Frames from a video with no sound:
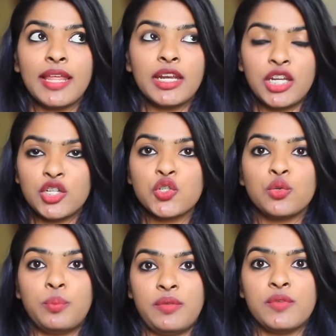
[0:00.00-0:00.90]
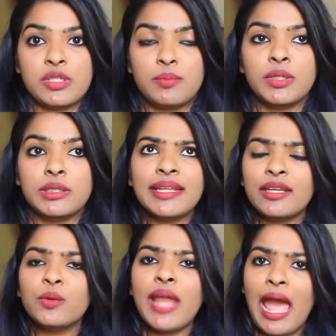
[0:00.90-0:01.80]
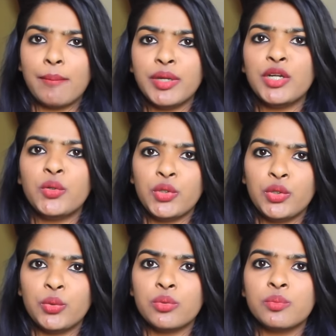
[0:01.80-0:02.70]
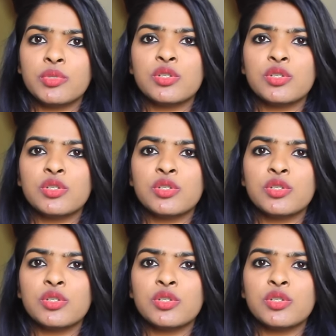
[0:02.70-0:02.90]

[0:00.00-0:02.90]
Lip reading: than it should be visible. That could happen to you.